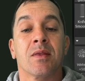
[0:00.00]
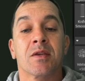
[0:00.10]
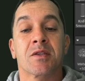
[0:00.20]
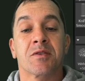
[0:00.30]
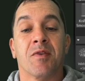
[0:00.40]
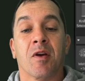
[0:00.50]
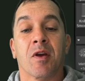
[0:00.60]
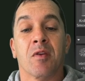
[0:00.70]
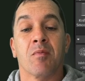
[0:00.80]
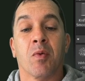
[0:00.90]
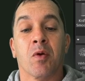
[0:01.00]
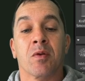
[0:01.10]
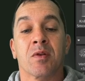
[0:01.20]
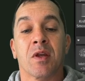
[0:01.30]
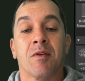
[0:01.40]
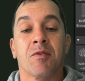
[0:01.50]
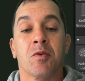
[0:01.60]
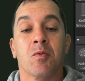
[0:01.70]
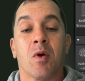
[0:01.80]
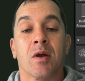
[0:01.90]
This is very important if
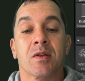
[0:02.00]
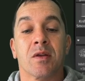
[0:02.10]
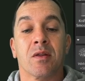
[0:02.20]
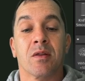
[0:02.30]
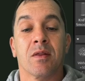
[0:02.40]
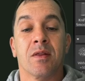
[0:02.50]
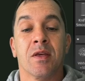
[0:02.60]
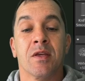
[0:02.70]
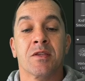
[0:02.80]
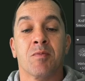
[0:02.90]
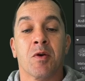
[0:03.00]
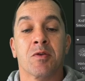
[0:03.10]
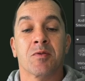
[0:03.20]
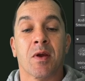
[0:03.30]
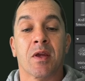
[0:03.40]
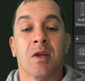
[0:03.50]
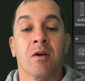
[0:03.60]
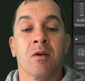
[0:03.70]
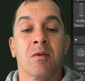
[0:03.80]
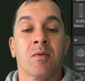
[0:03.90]
you want these modes right
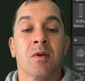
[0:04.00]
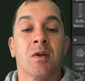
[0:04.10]
here